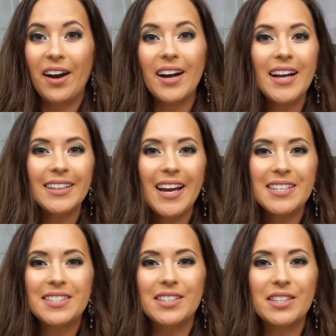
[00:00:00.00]
Alright
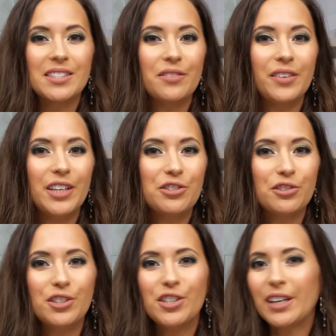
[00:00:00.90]
guys, this is the
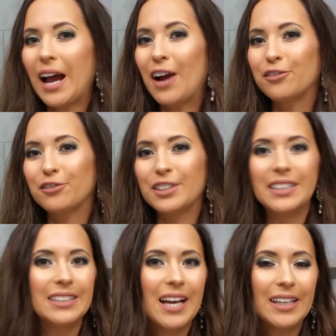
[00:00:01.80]
finished look. I
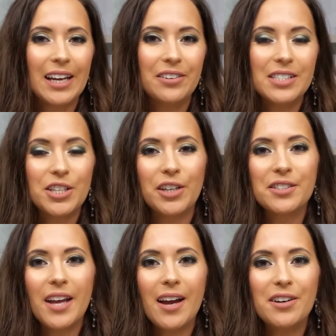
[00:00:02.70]
really like how it
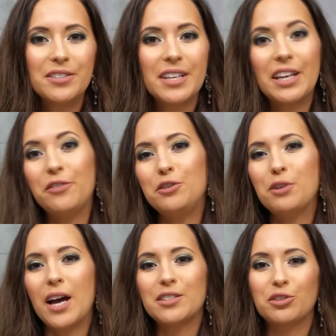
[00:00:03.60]
turned out. If you
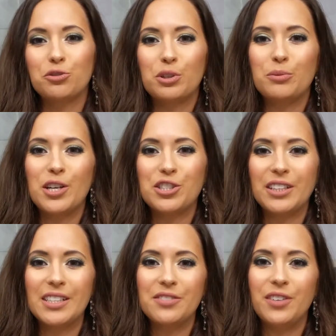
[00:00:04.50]
guys enjoyed
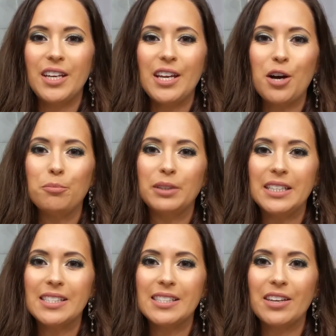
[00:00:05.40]
watching this video,
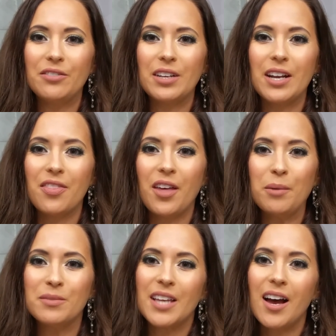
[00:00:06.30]
please give it a
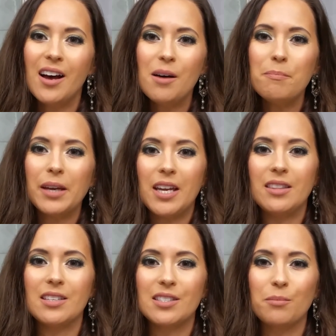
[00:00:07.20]
thumbs up,
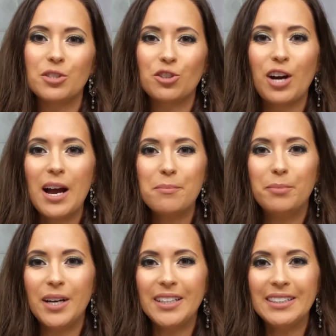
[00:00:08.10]
hit the subscribe
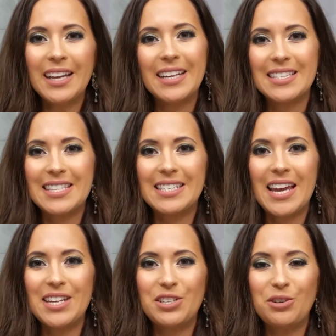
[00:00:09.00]
button, and
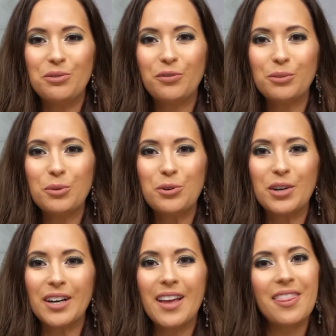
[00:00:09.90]
stay tuned for
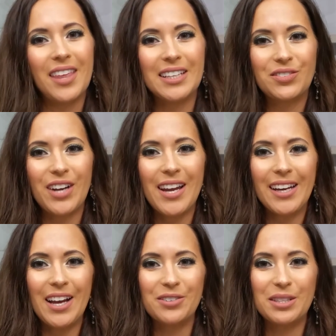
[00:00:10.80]
more. Thanks for
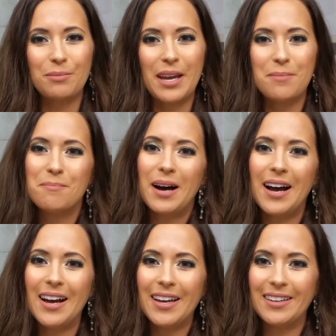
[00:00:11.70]
hanging out with me.
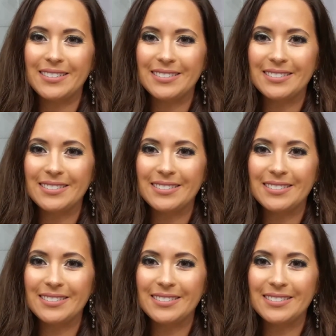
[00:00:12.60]
Bye.